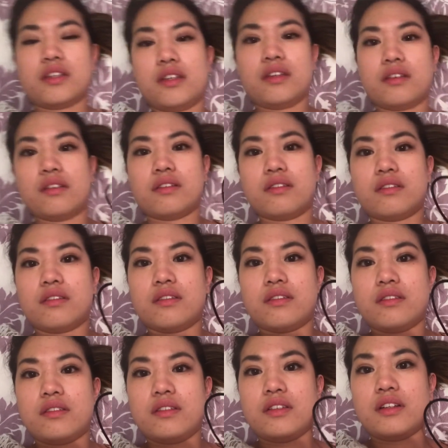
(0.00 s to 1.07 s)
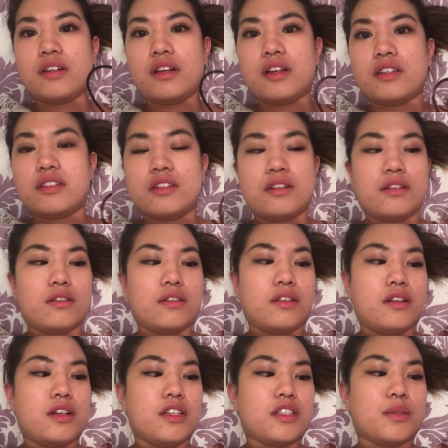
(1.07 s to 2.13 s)
ah, the lights don't
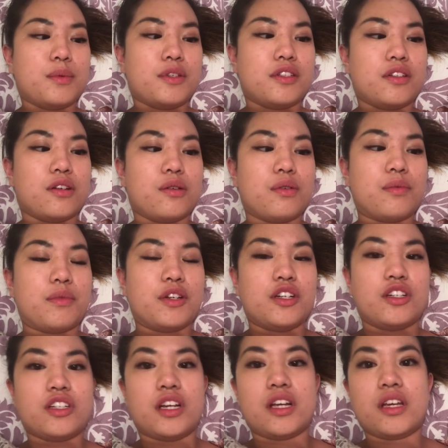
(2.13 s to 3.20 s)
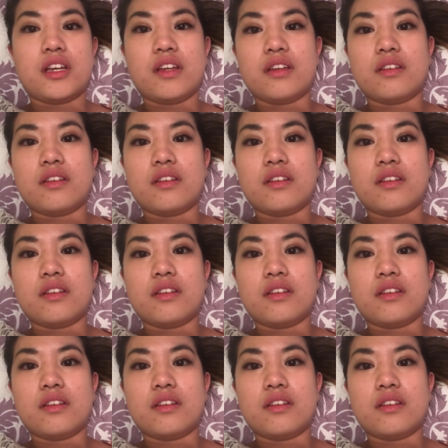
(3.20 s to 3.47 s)
the lights supposed to go on when you shake it